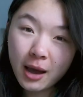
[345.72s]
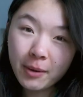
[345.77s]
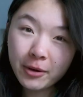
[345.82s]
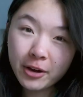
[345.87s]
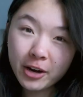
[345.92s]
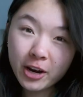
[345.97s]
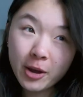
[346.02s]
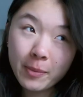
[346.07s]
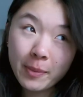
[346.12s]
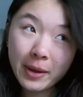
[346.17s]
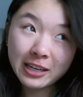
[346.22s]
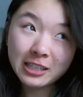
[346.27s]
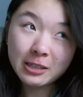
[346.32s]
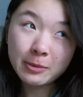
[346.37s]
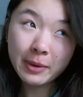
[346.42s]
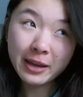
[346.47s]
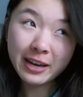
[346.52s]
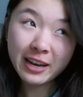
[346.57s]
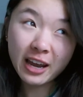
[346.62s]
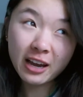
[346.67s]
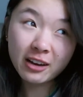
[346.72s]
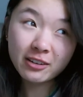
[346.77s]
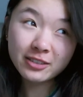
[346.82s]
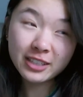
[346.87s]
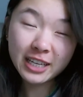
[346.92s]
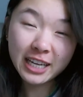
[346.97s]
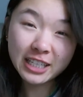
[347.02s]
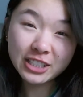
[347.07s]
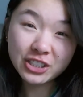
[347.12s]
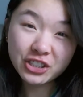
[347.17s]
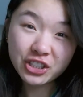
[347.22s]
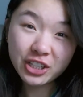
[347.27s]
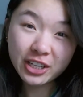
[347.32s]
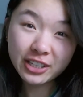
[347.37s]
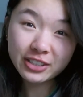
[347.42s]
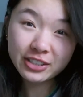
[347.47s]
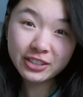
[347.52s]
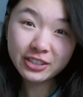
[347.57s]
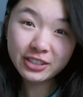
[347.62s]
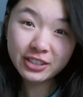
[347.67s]
I'm gonna go back to bed now and
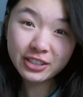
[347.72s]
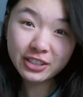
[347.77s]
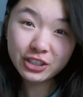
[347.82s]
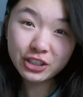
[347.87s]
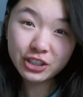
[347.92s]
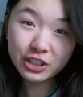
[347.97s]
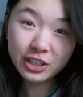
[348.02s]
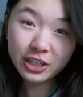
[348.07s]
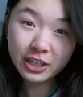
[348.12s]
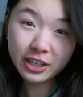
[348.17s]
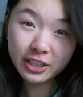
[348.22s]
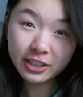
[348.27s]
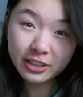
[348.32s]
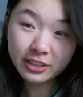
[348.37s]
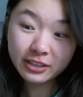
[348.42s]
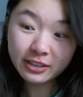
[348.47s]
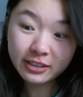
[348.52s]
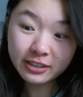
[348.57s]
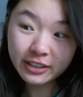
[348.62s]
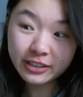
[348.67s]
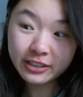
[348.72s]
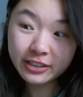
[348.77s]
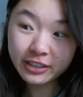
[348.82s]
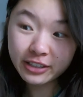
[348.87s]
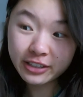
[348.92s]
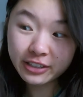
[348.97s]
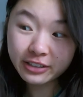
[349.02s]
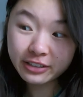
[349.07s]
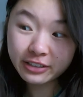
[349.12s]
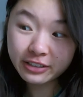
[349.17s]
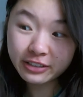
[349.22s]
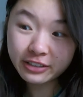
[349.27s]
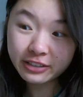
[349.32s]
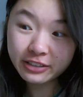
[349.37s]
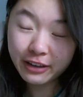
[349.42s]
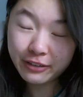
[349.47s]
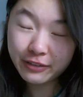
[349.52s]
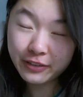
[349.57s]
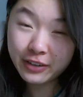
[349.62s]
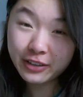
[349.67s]
just chill until
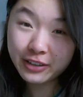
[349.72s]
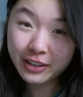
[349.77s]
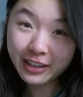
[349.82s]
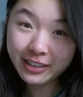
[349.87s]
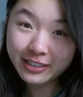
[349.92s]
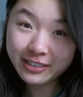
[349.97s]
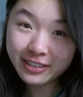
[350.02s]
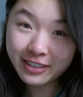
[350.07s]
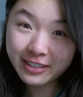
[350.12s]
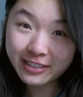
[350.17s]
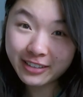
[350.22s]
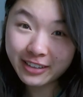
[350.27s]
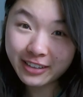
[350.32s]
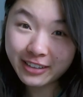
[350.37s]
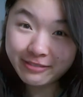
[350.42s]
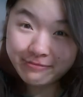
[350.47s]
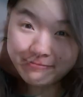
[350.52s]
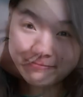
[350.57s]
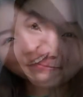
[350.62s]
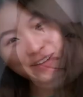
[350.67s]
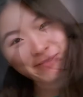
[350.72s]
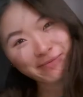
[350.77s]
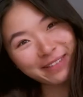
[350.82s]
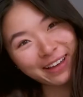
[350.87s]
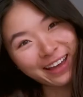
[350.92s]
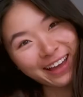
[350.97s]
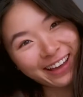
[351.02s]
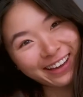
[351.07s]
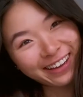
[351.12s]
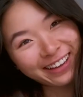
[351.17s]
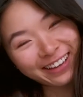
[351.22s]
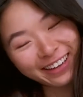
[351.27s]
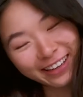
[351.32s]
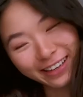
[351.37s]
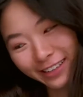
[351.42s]
I feel less dizzy. I'm back.